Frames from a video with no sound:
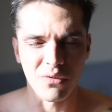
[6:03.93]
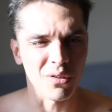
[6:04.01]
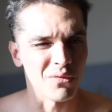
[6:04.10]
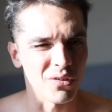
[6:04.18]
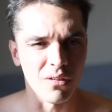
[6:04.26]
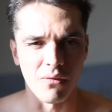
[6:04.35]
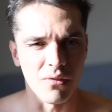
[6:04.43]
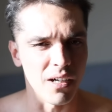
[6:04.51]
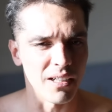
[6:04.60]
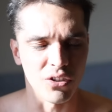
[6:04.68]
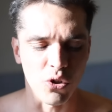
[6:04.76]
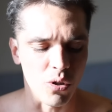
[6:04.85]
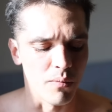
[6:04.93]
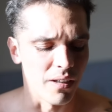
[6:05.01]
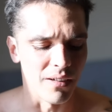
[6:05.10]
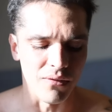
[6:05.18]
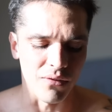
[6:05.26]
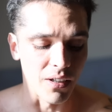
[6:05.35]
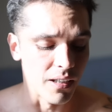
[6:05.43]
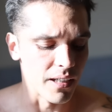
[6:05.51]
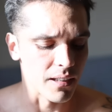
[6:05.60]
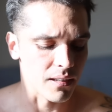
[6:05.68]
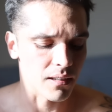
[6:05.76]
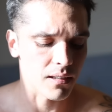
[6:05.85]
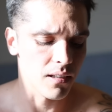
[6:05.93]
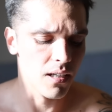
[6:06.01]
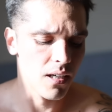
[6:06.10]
some sort of very turbulent feelings.